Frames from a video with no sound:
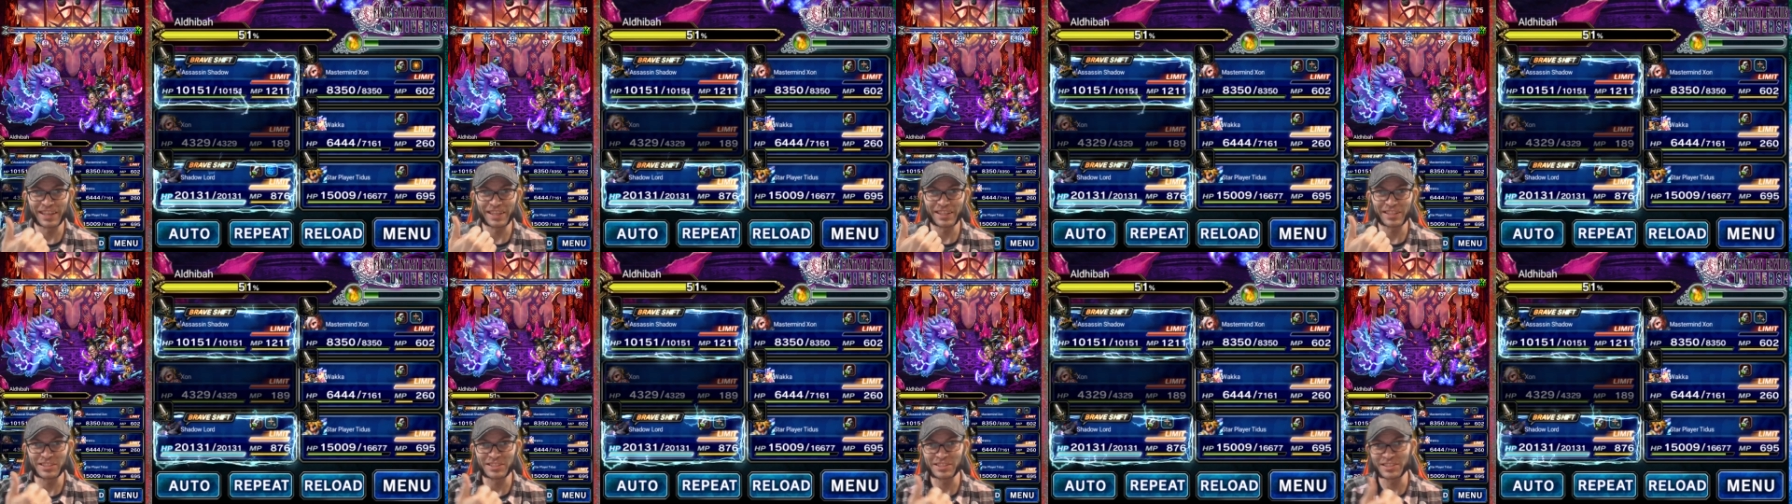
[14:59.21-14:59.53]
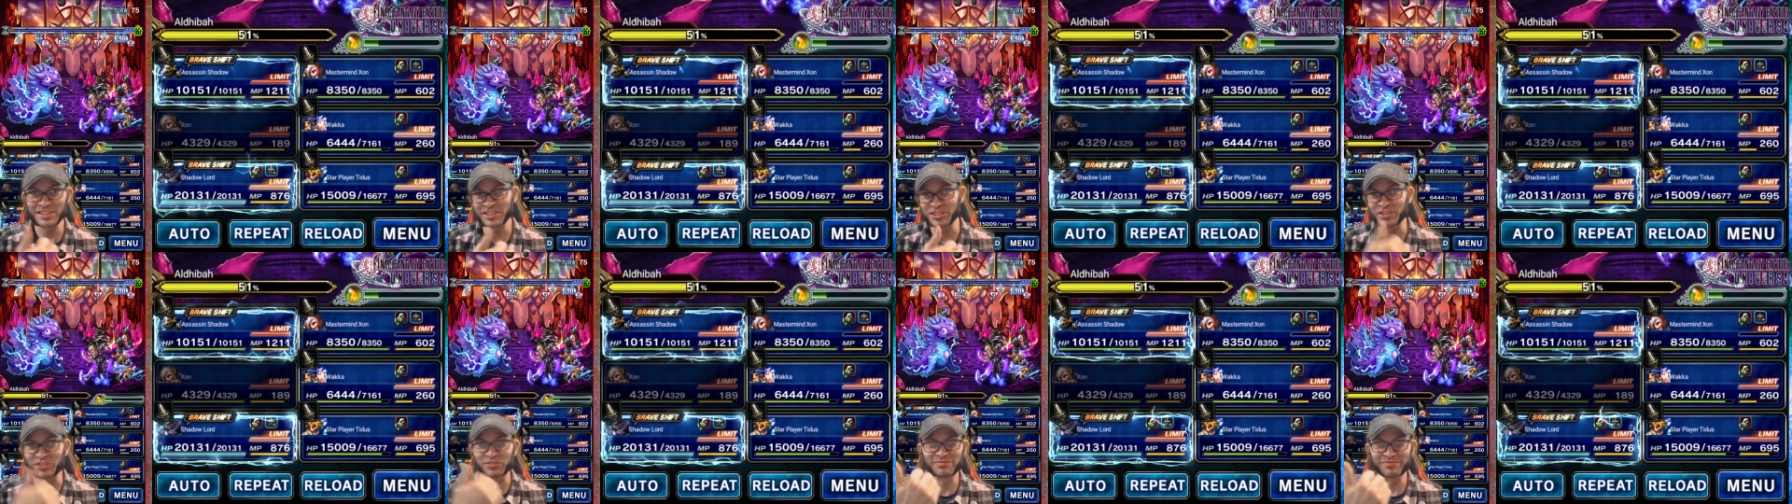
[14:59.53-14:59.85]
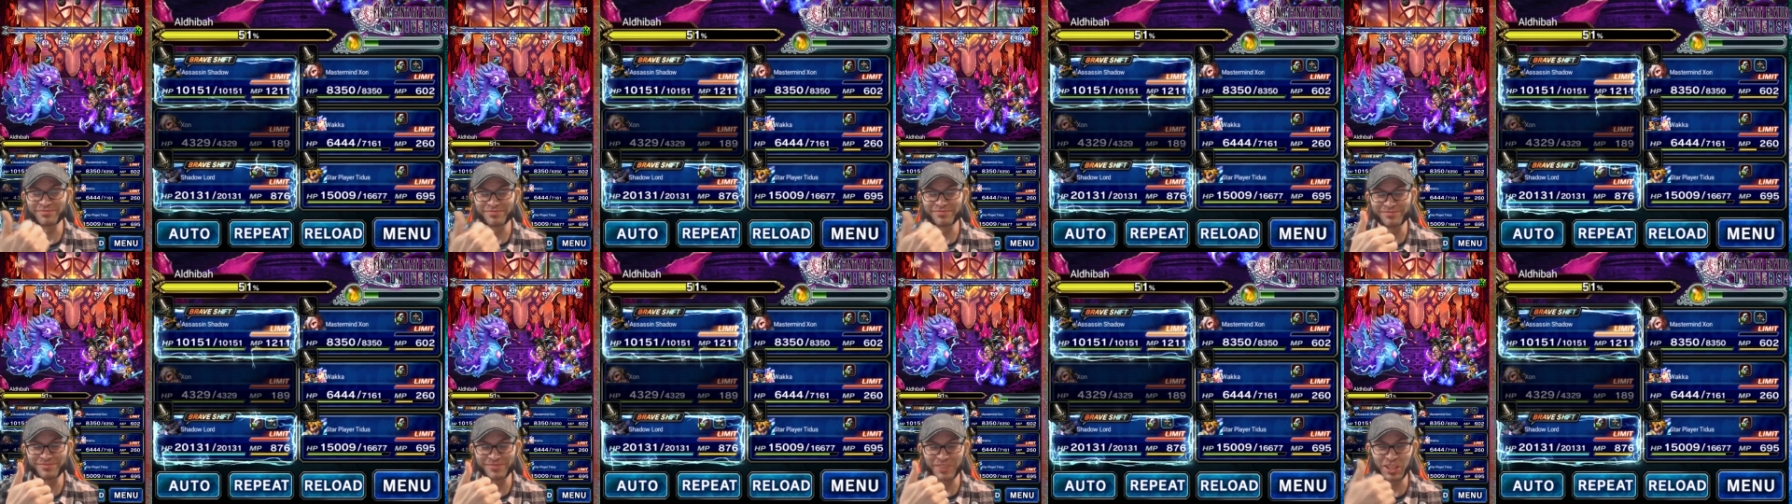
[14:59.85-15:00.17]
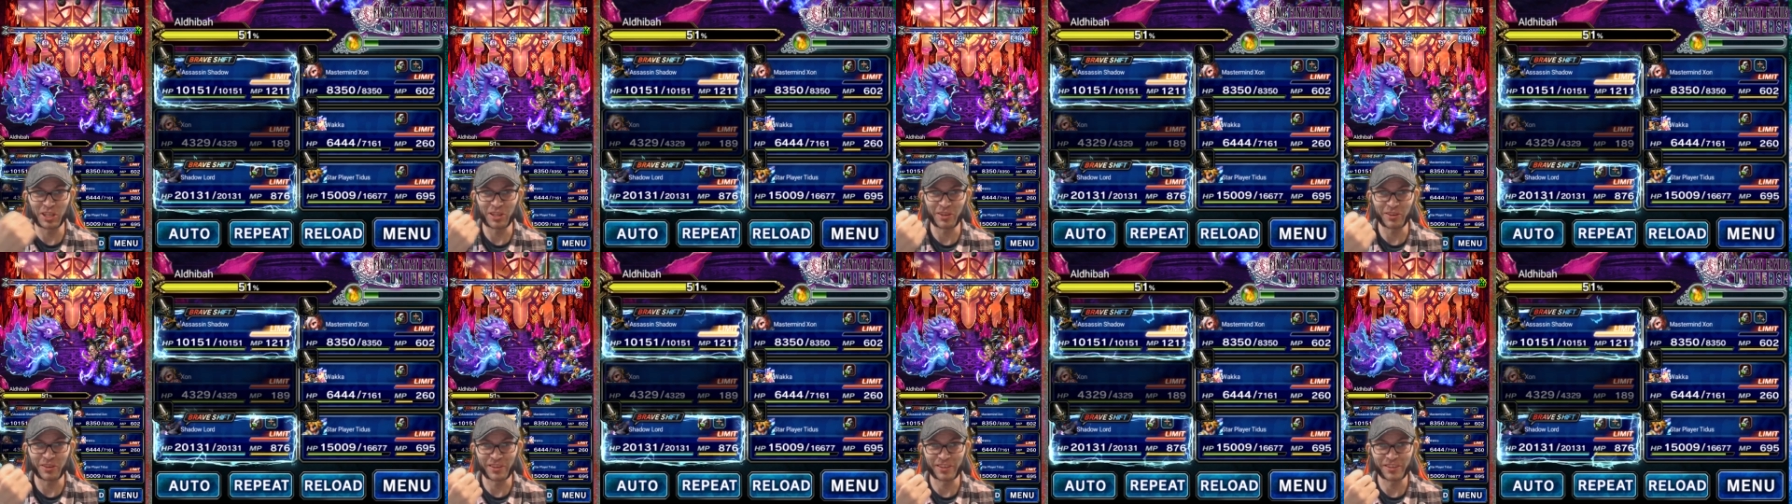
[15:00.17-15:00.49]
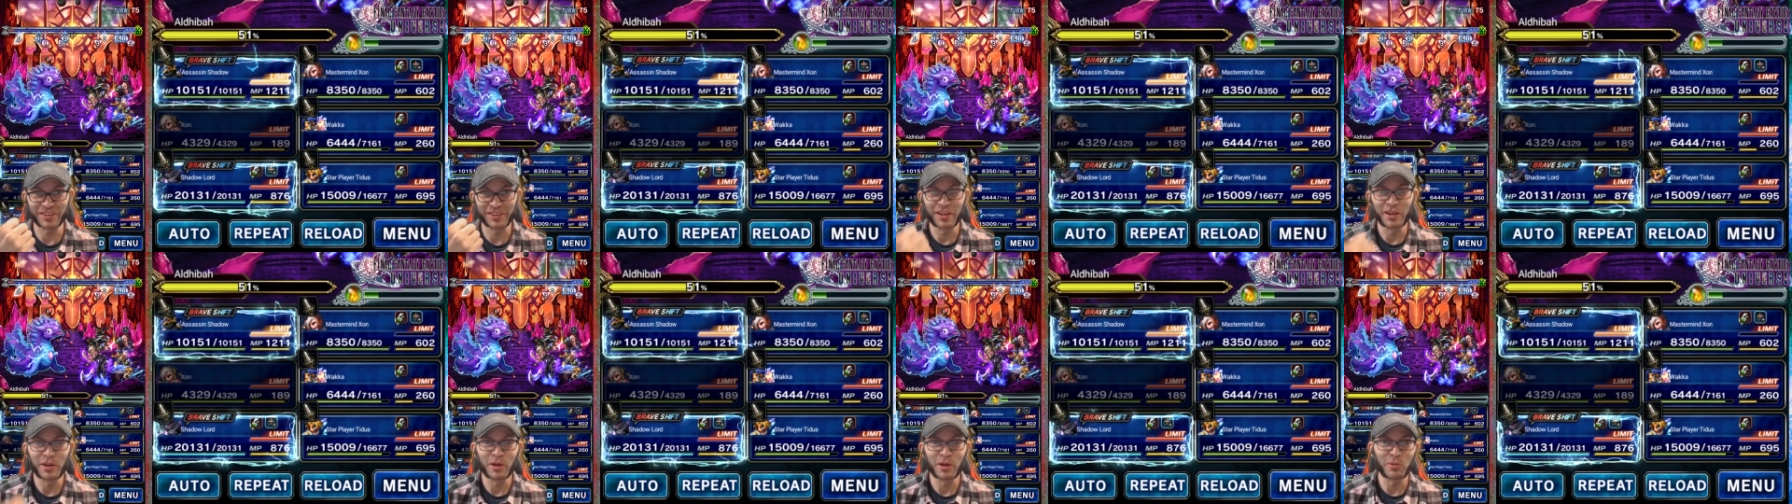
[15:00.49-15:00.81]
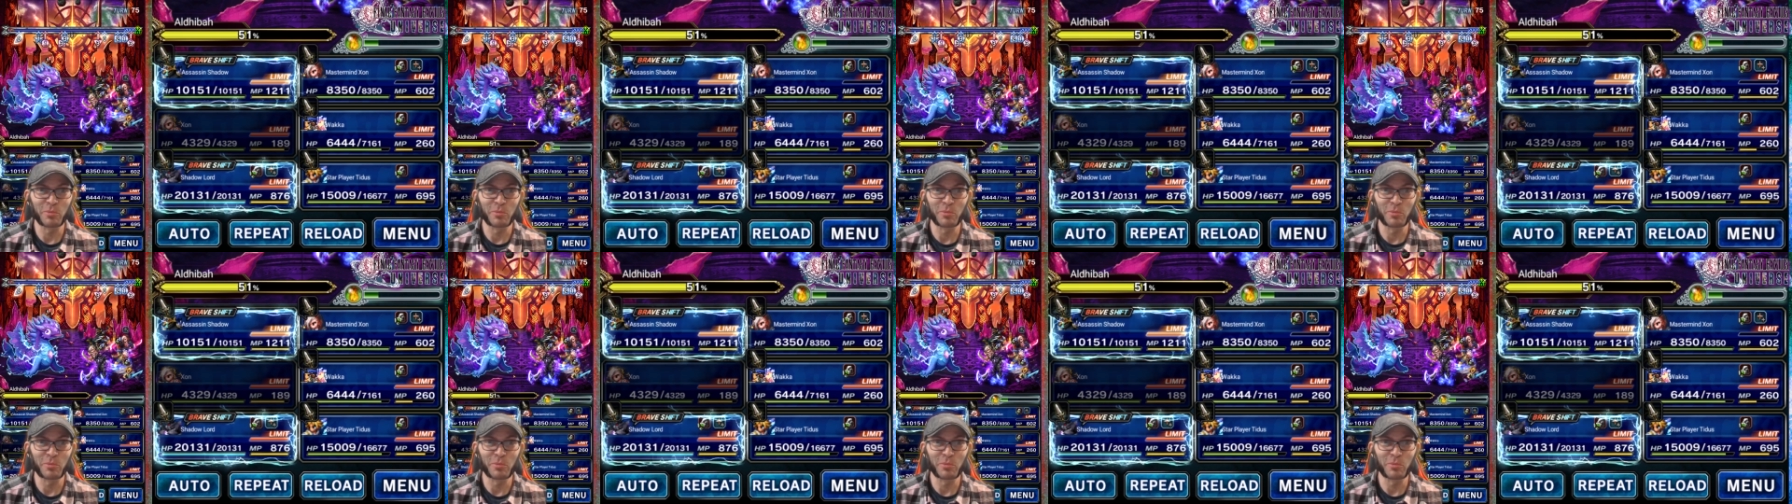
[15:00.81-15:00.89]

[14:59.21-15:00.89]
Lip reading: and gear.